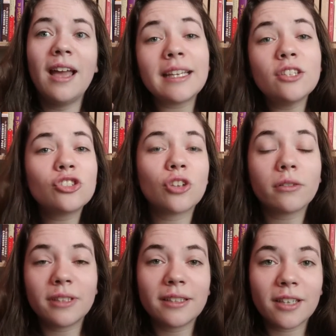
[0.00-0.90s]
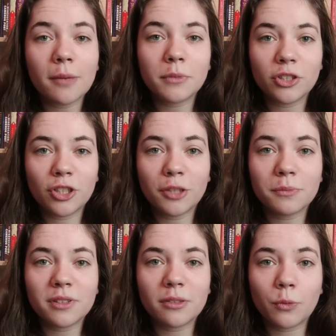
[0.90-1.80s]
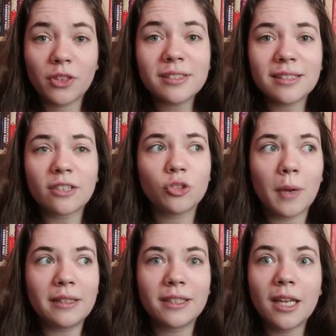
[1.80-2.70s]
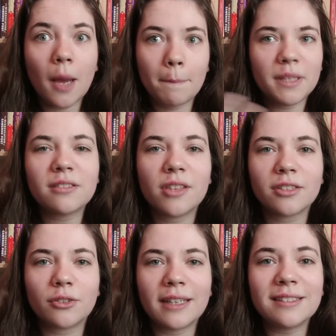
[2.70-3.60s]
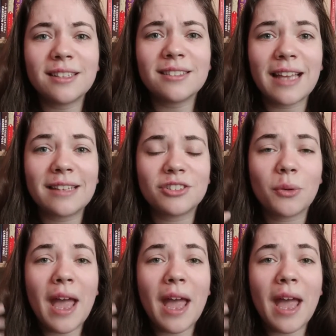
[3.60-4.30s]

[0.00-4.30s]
and he's struggling to come to terms with his sexuality amidst this crisis, and